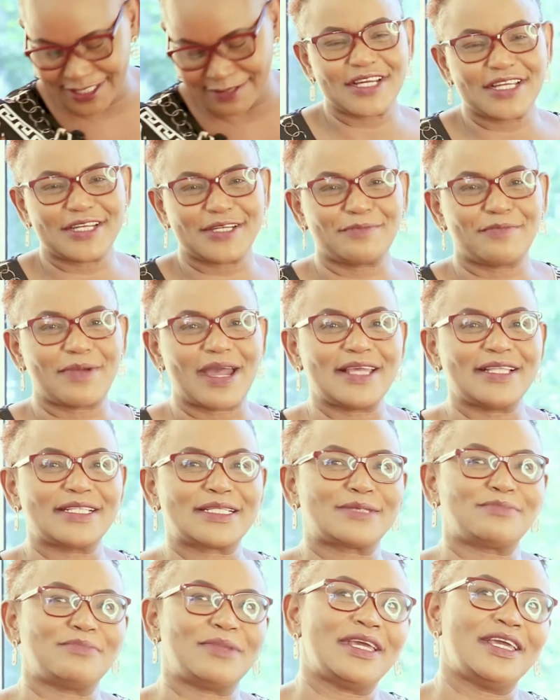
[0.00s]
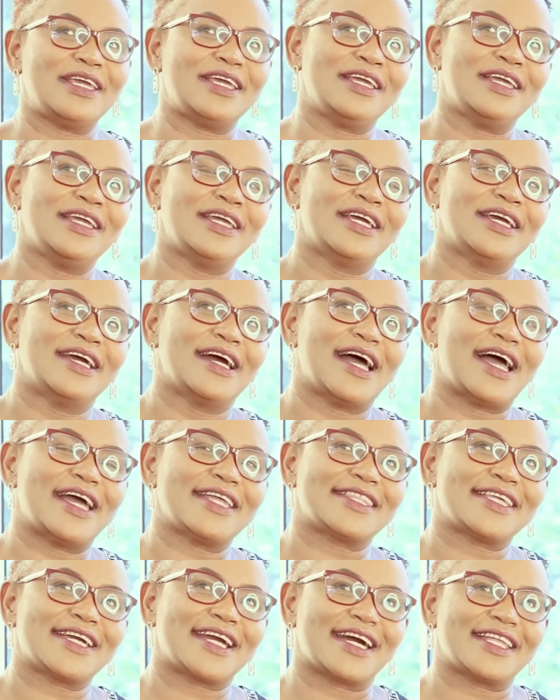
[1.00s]
Tim, it reminds me,
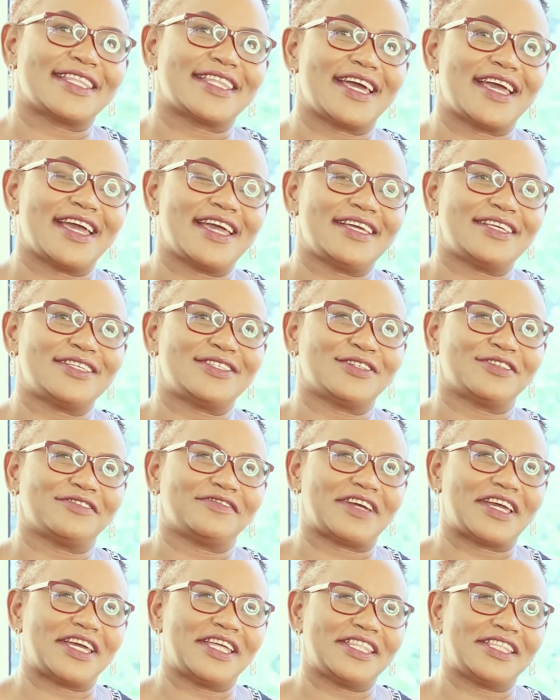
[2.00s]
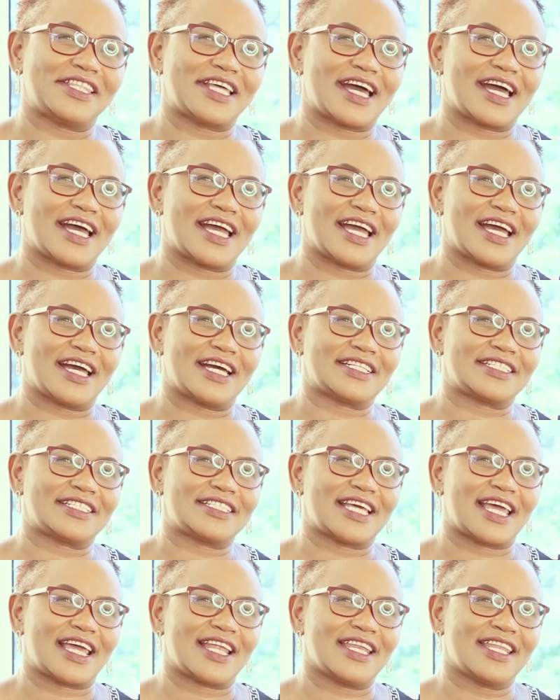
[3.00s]
I think at the age of either
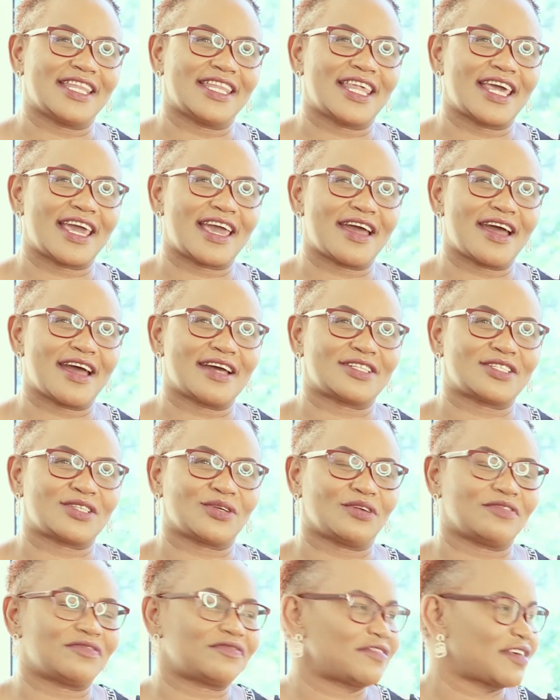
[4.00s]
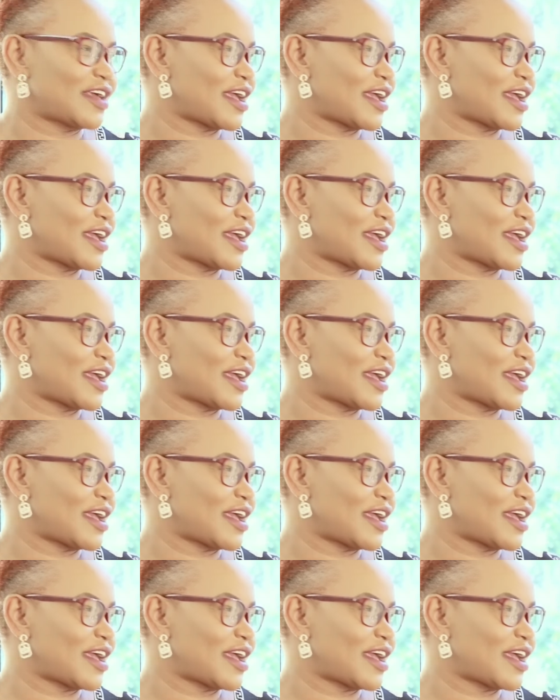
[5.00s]
10 there, 12